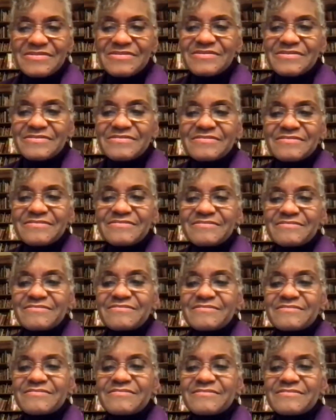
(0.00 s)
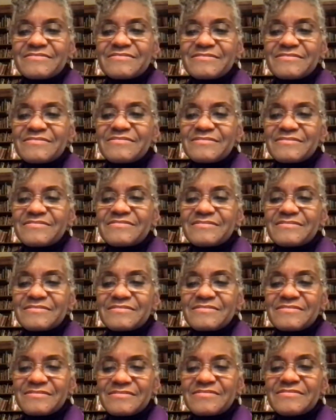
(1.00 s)
has put
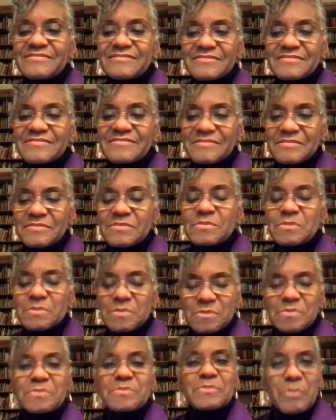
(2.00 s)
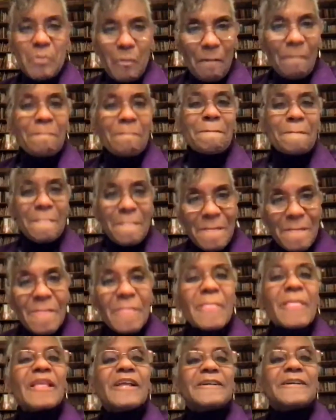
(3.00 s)
the link for that mm-hmm.
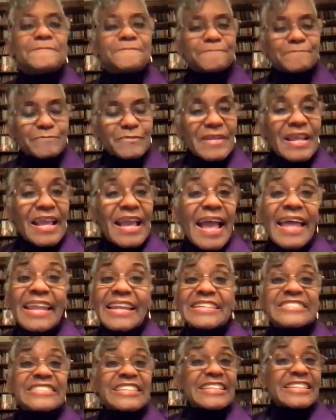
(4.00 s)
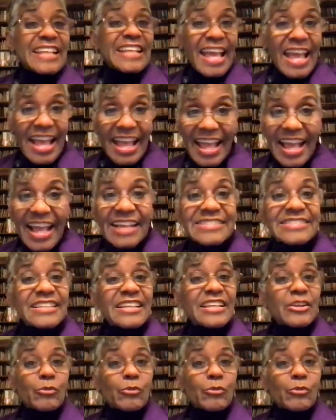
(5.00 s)
podcast. So you can find it there.